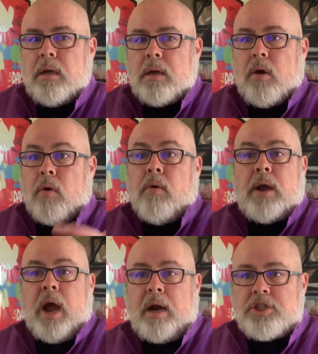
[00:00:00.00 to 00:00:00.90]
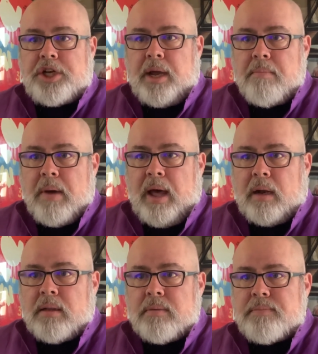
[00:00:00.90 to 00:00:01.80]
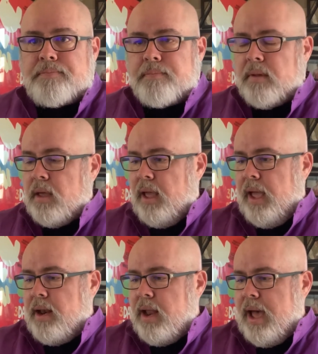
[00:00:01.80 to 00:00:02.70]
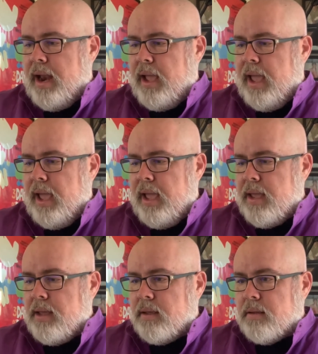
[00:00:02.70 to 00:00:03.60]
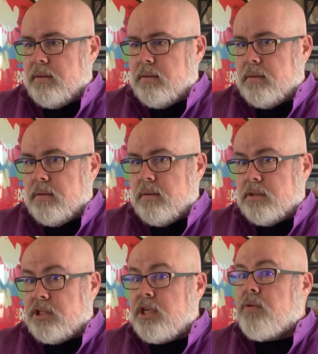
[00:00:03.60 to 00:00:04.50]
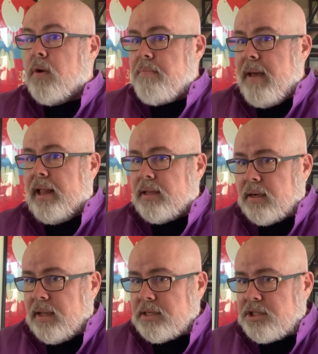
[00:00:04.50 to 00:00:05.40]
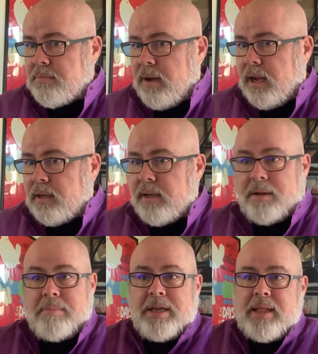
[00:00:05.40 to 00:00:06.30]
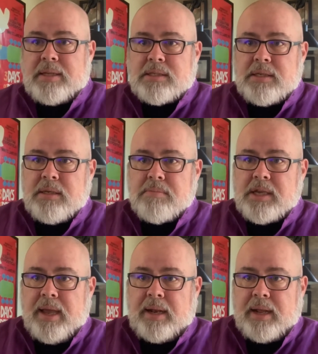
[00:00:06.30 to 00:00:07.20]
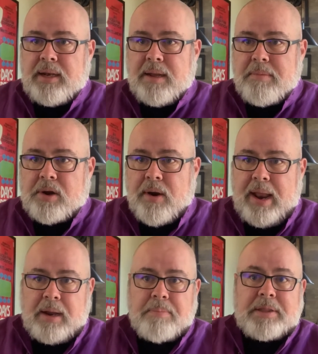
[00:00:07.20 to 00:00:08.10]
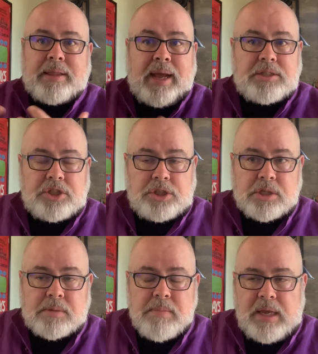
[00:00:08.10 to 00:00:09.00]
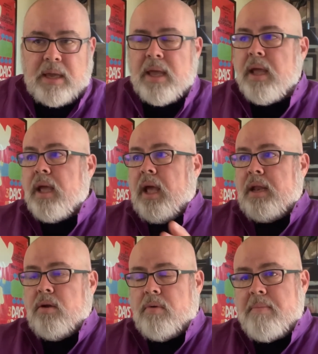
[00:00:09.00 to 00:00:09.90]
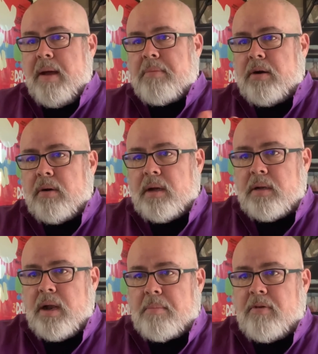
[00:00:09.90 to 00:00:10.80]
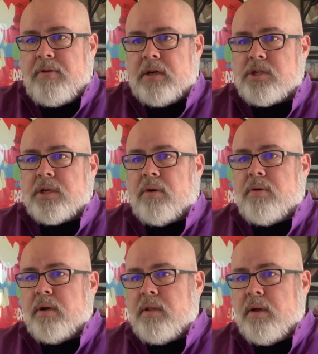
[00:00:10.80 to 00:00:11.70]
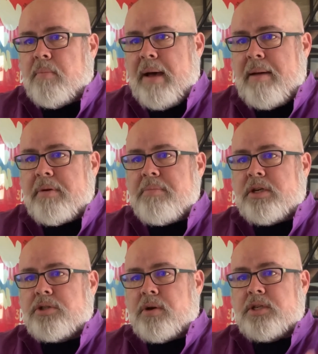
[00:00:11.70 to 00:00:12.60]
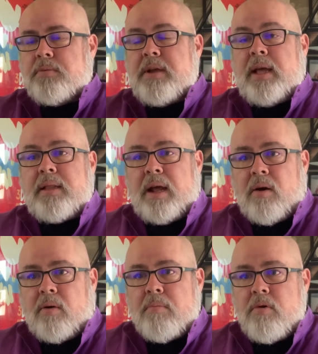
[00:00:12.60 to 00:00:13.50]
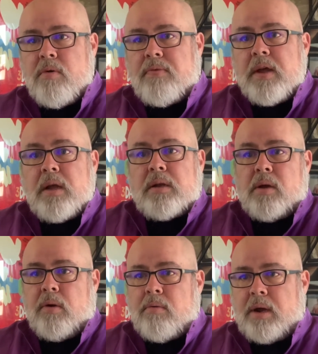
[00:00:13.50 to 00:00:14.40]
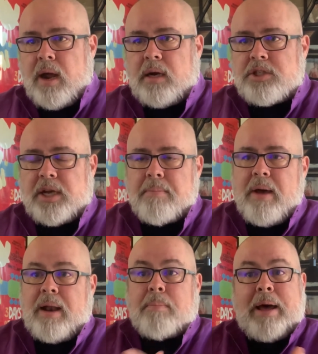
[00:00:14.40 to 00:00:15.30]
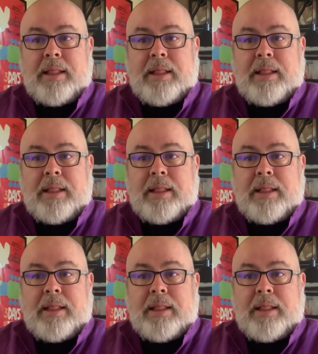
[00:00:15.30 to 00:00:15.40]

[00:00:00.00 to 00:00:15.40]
go to a card check model and not a secret ballot election model. Now, to me, that seems anti-democratic, but that's just me. And you'll remember a number of years ago during the Obama administration, we had that whole move to go to a card check model by